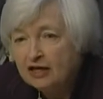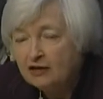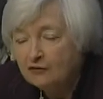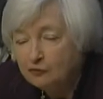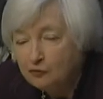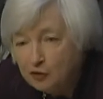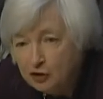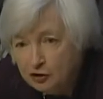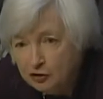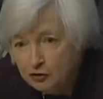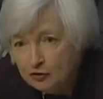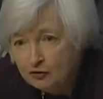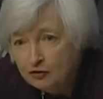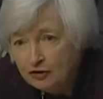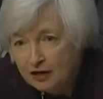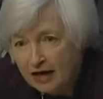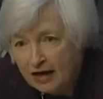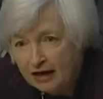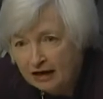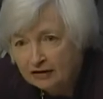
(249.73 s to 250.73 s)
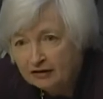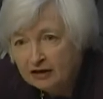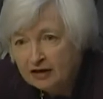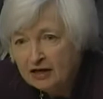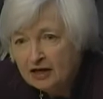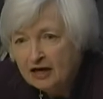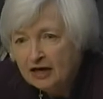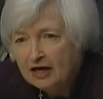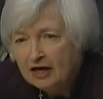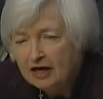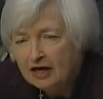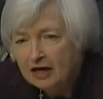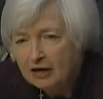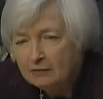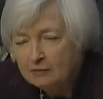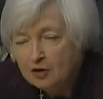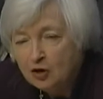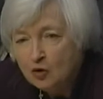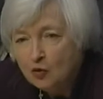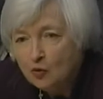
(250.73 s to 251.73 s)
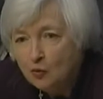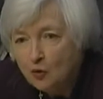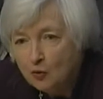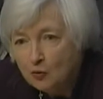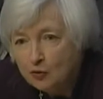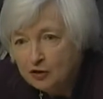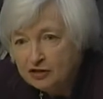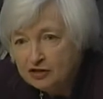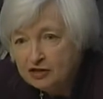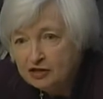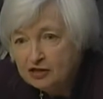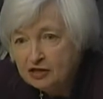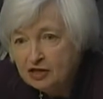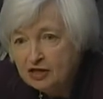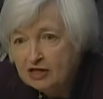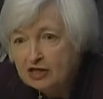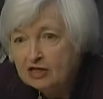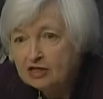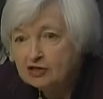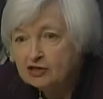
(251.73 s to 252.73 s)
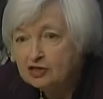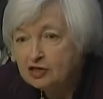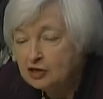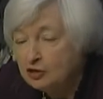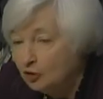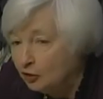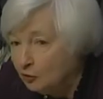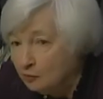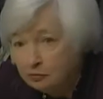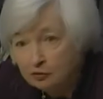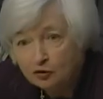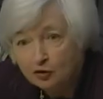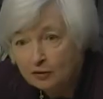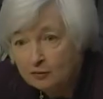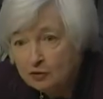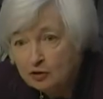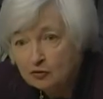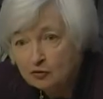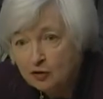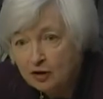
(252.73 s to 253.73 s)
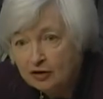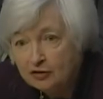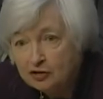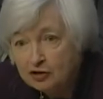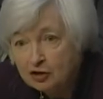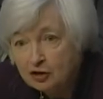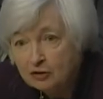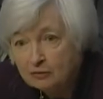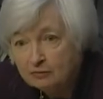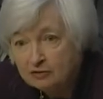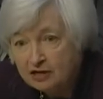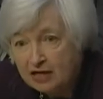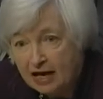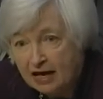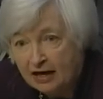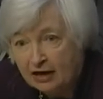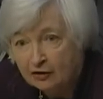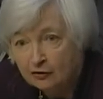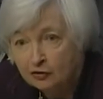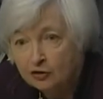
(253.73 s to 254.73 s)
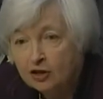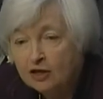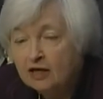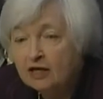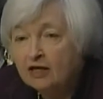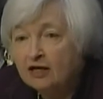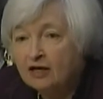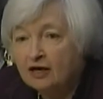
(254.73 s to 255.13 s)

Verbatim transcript: If we do that, um, what we see is the unemployment rates come down.